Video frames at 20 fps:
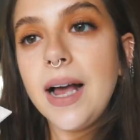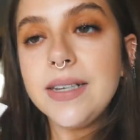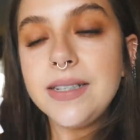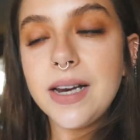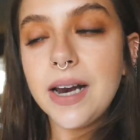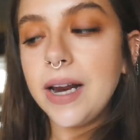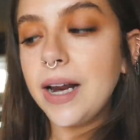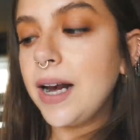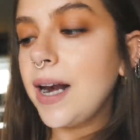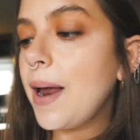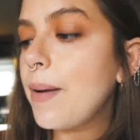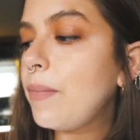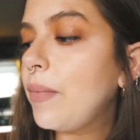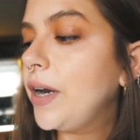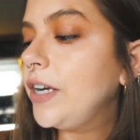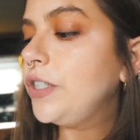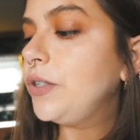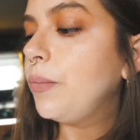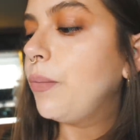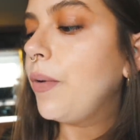has done a
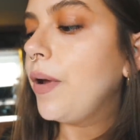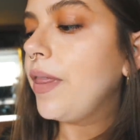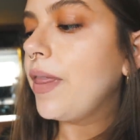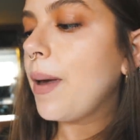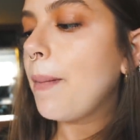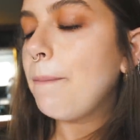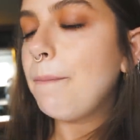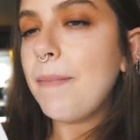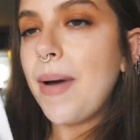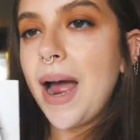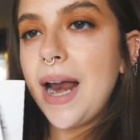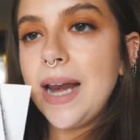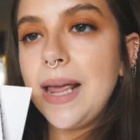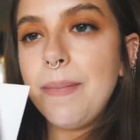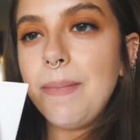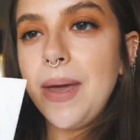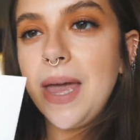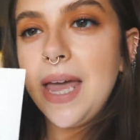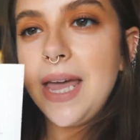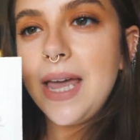collaboration with
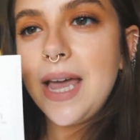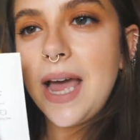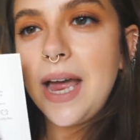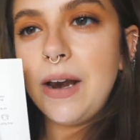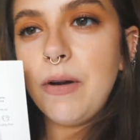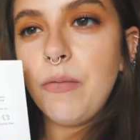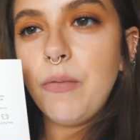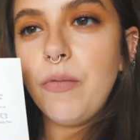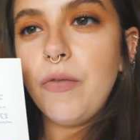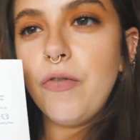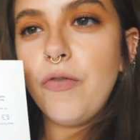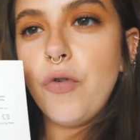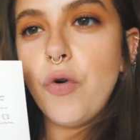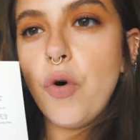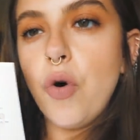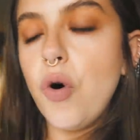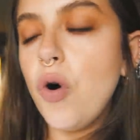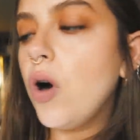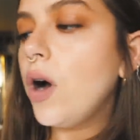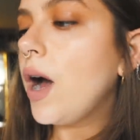ManiMe
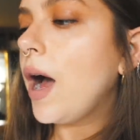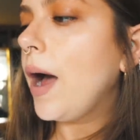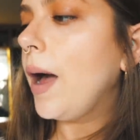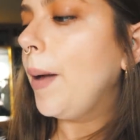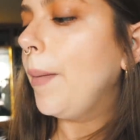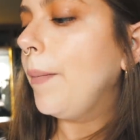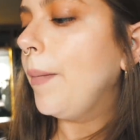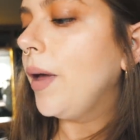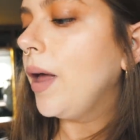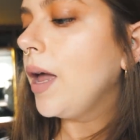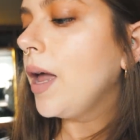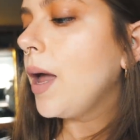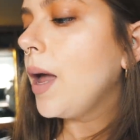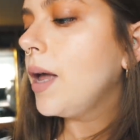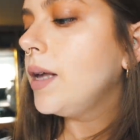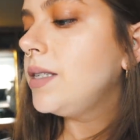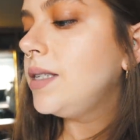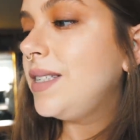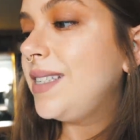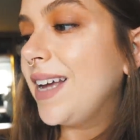for um,
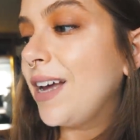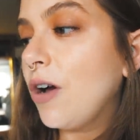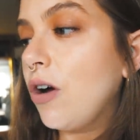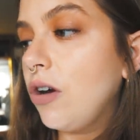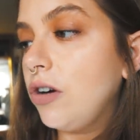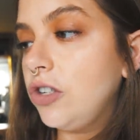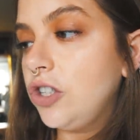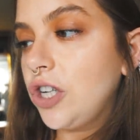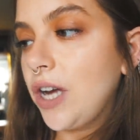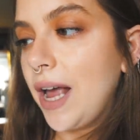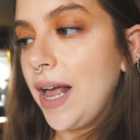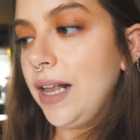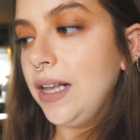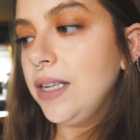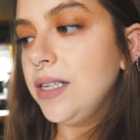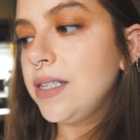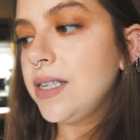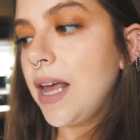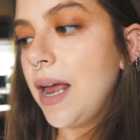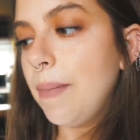stick-on
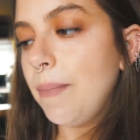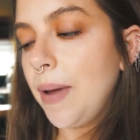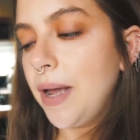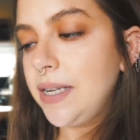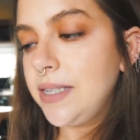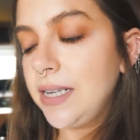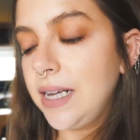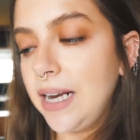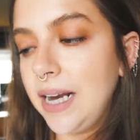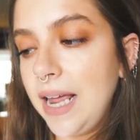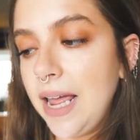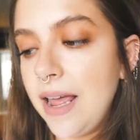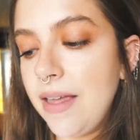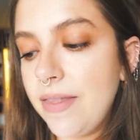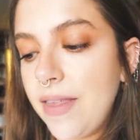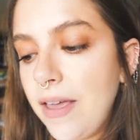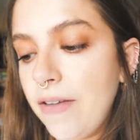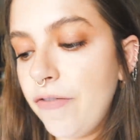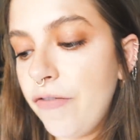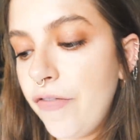gels and basically
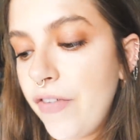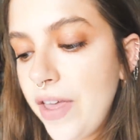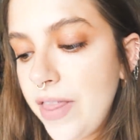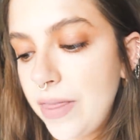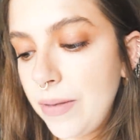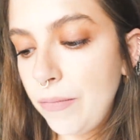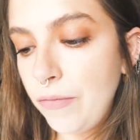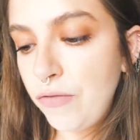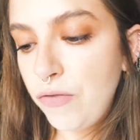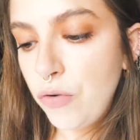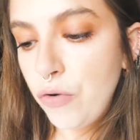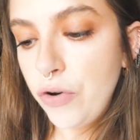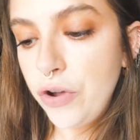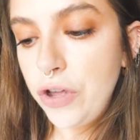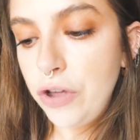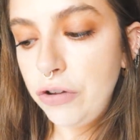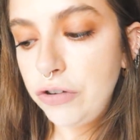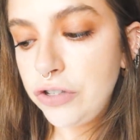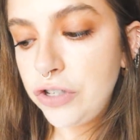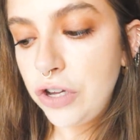they fit them for
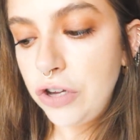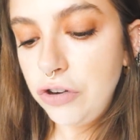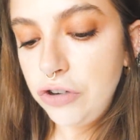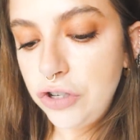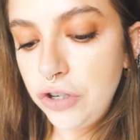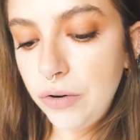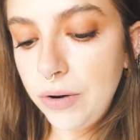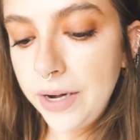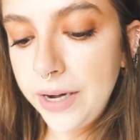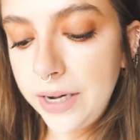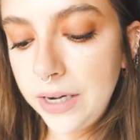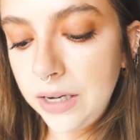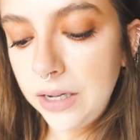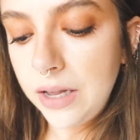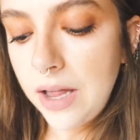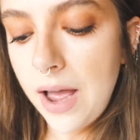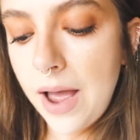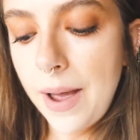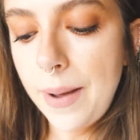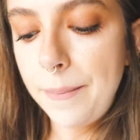you. So you do a
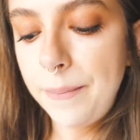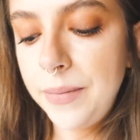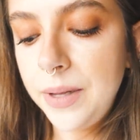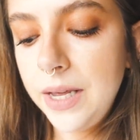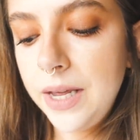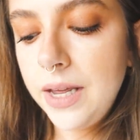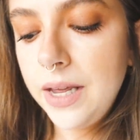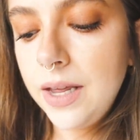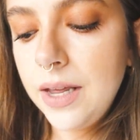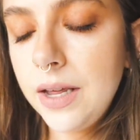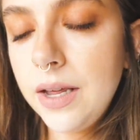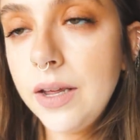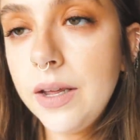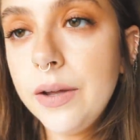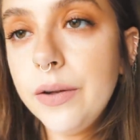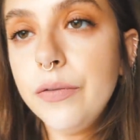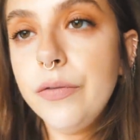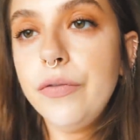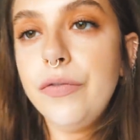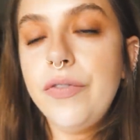little um,
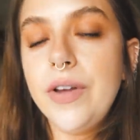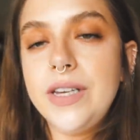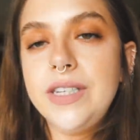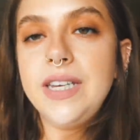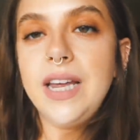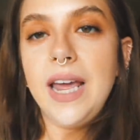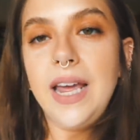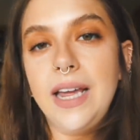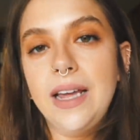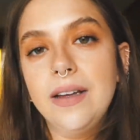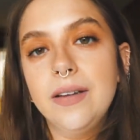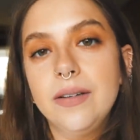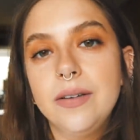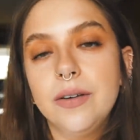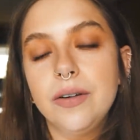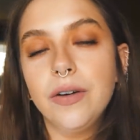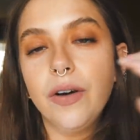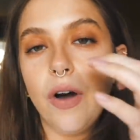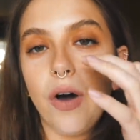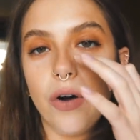fitting,
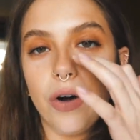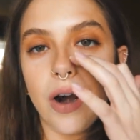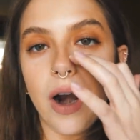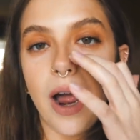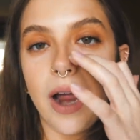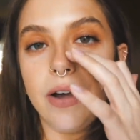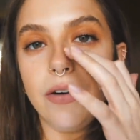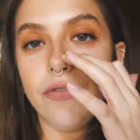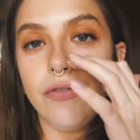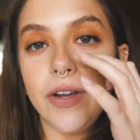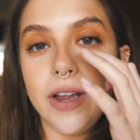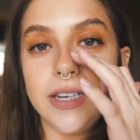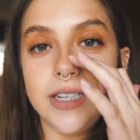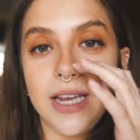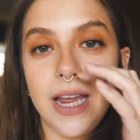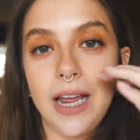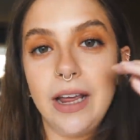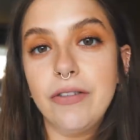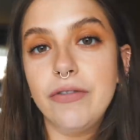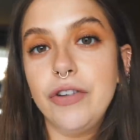online
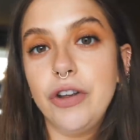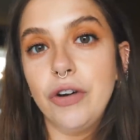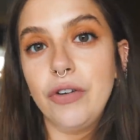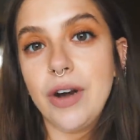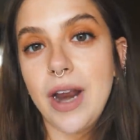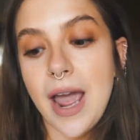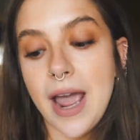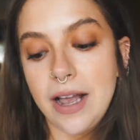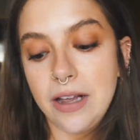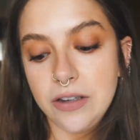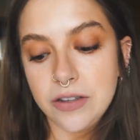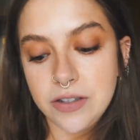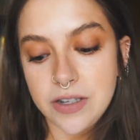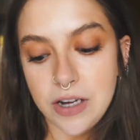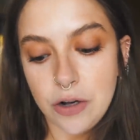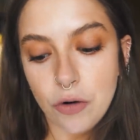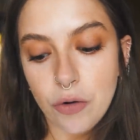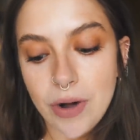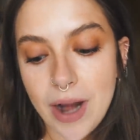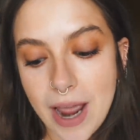fitting for your nails
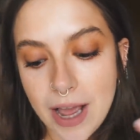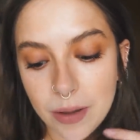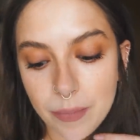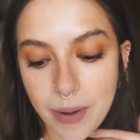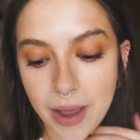and your nail